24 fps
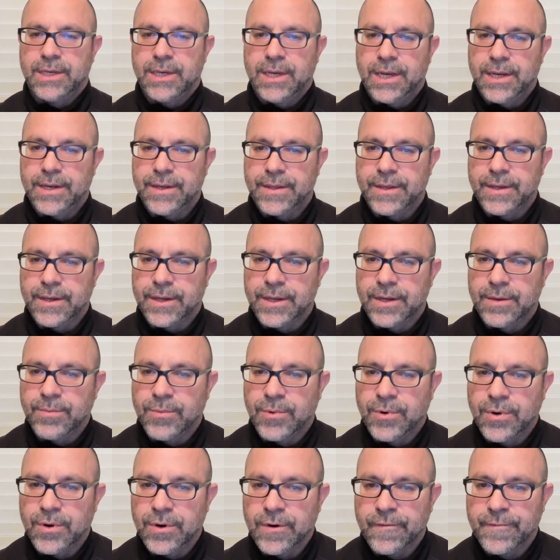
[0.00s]
and thinking
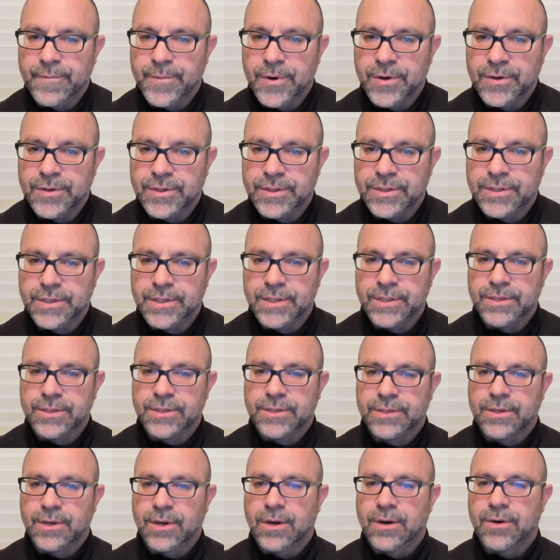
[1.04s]
more of
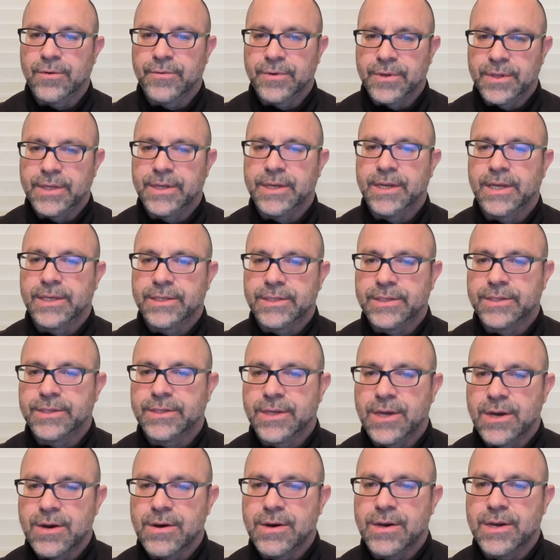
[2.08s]
purchases are really
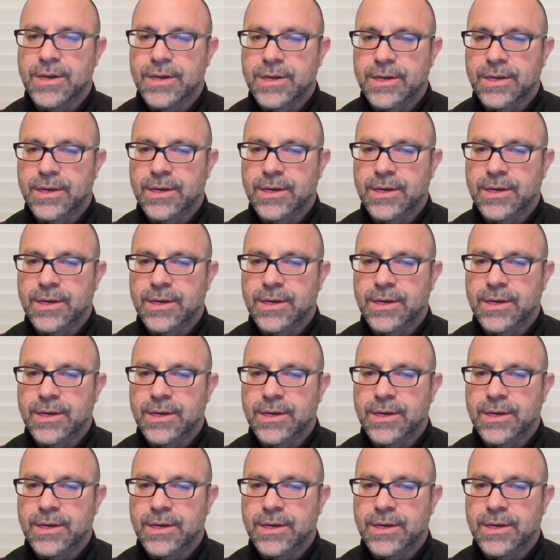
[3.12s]
necessary.